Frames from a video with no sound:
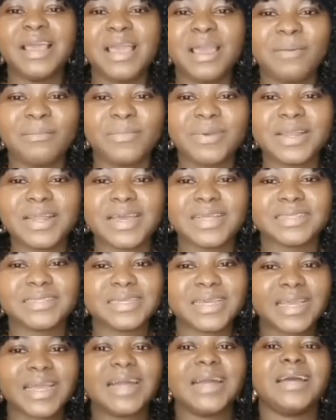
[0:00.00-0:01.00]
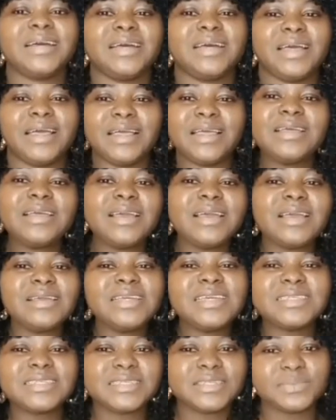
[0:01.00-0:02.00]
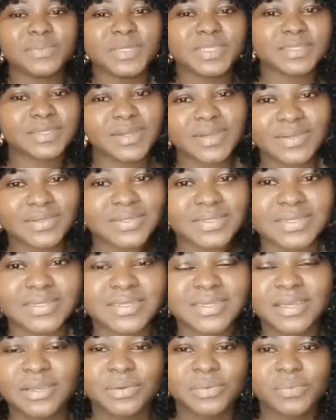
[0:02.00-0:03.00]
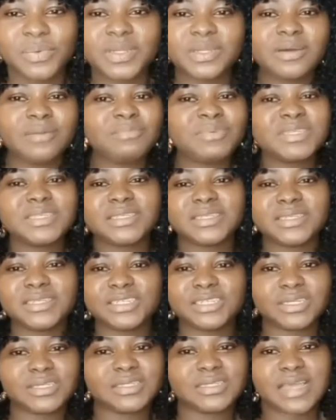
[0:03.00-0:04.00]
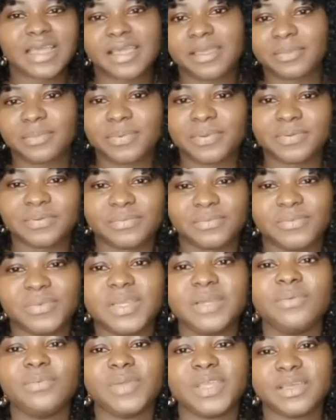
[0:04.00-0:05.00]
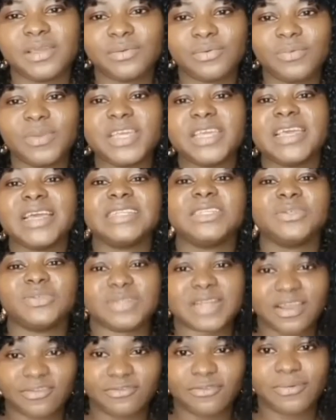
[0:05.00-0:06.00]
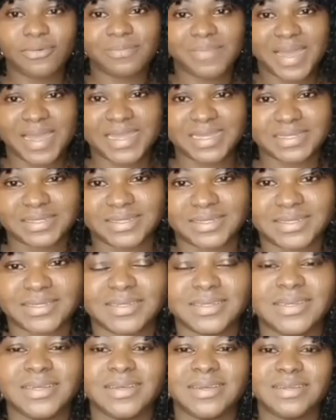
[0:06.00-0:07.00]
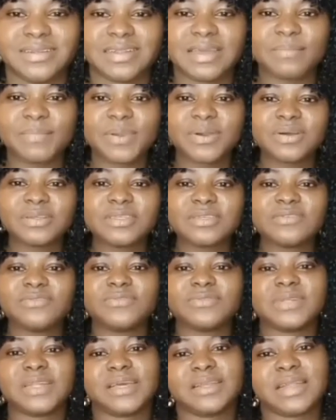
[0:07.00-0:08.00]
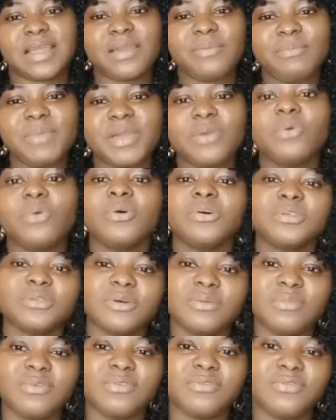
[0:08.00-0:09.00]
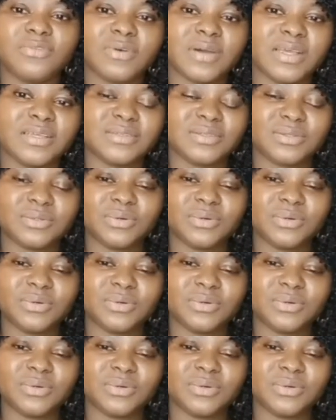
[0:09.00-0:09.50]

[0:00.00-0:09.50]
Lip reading: Muna take on easy with us. We not be stingy type. We get una for mind. Now because of una, now make us come up for us.